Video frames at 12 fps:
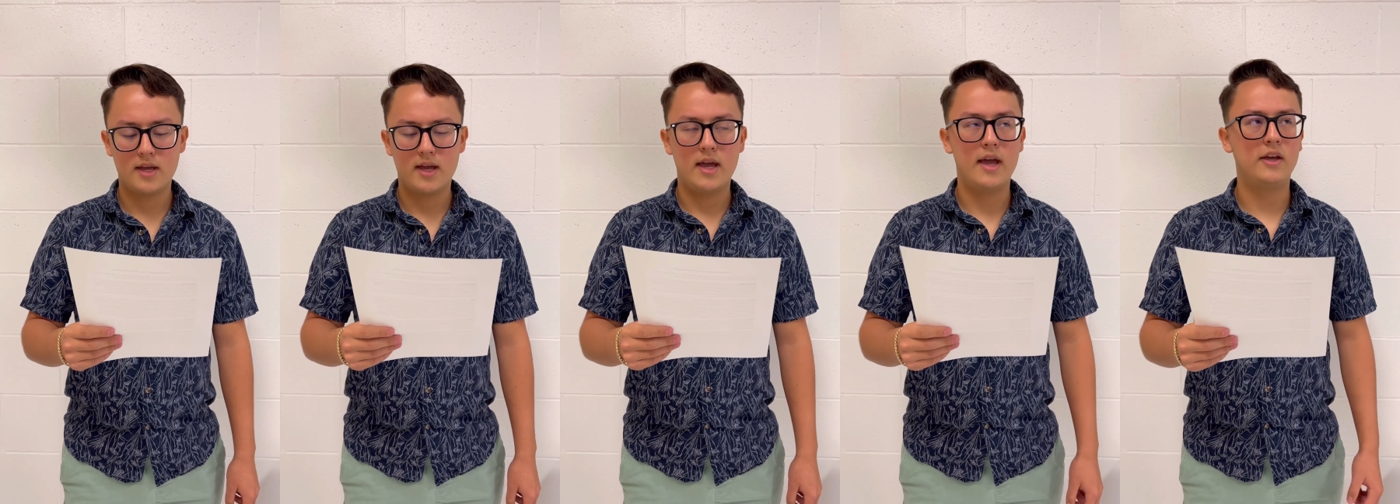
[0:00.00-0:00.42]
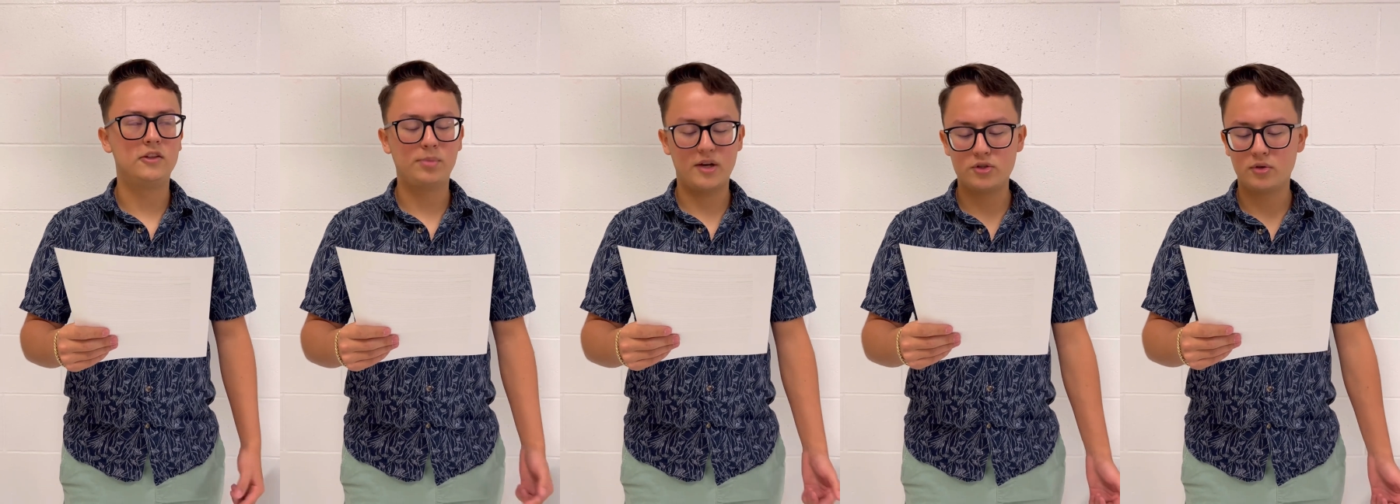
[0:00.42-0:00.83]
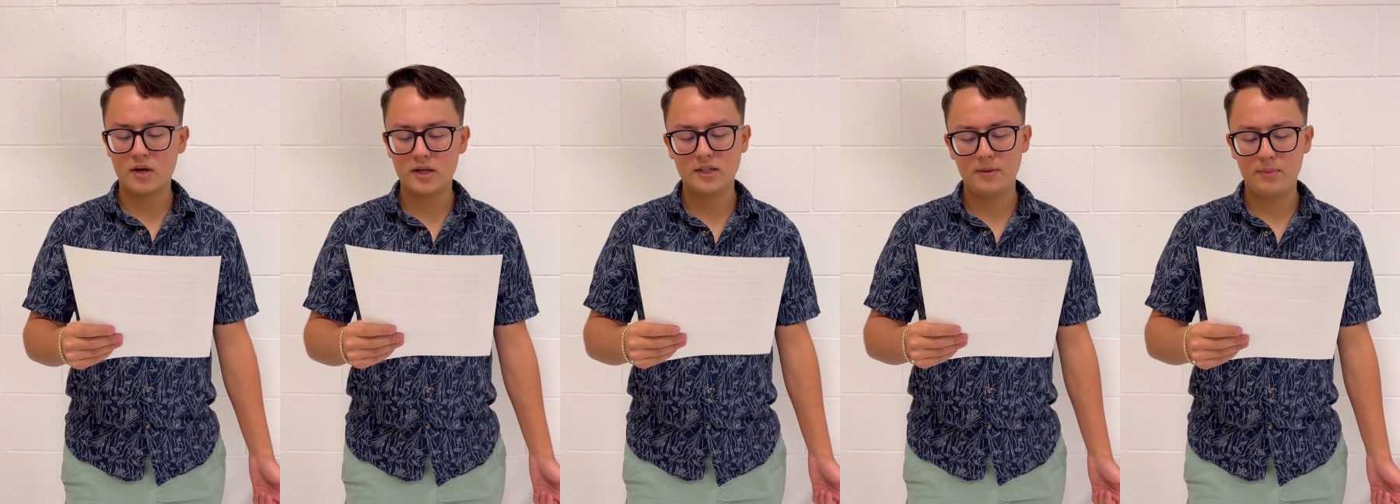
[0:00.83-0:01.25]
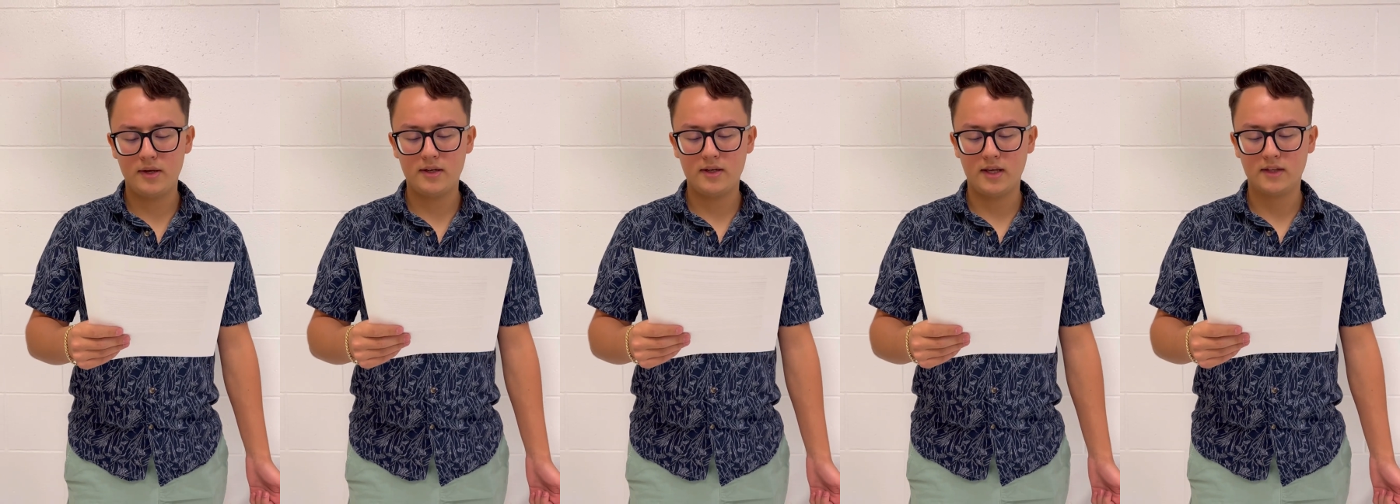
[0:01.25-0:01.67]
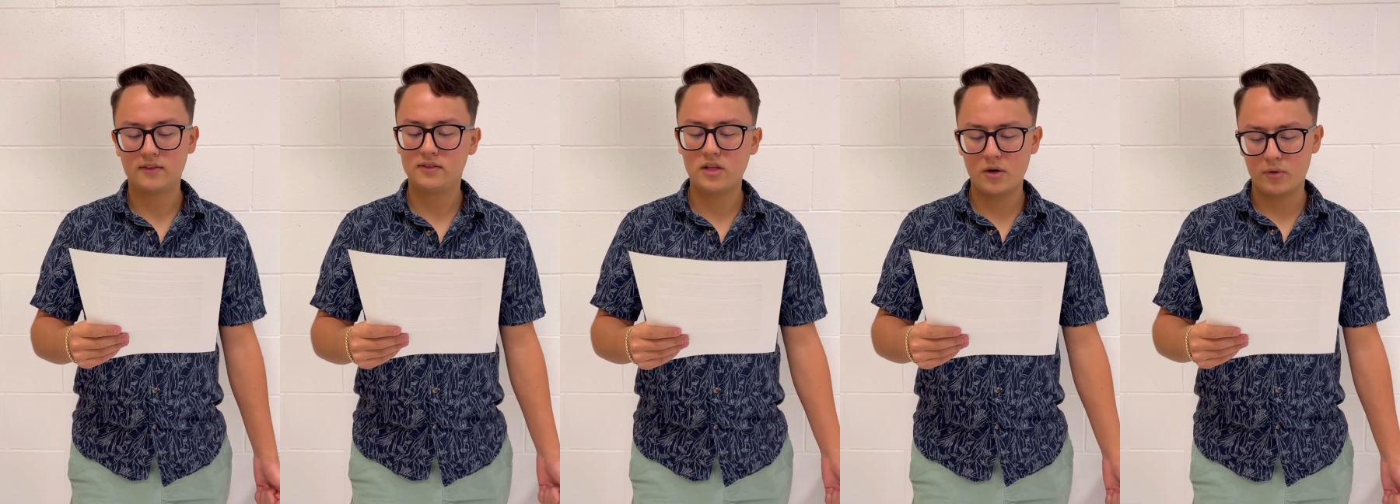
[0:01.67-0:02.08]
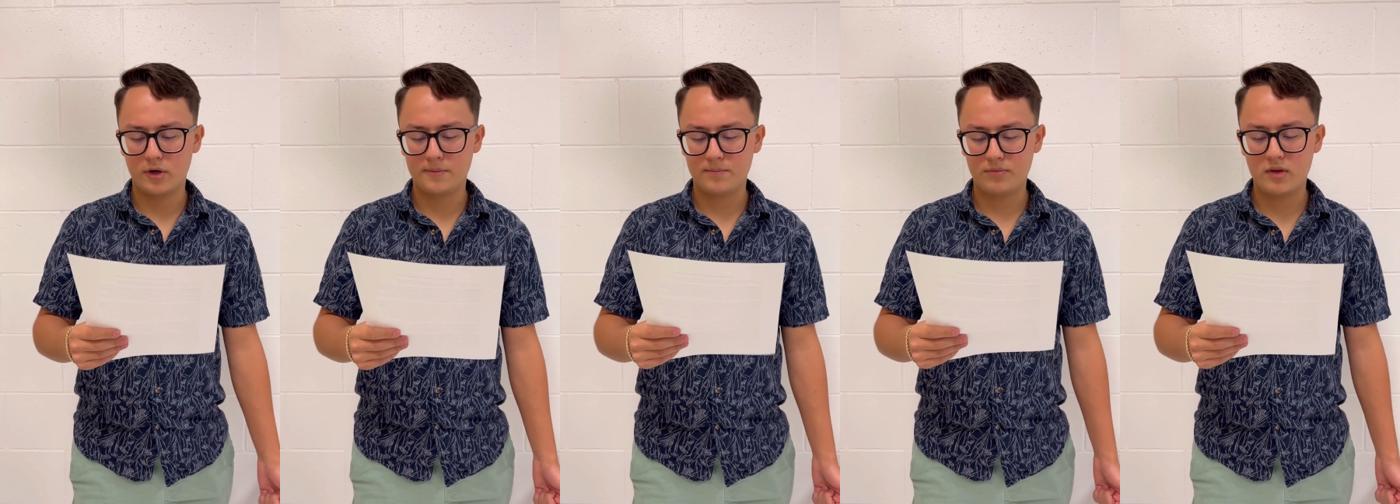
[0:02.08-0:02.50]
A special non-lipid is a steroid.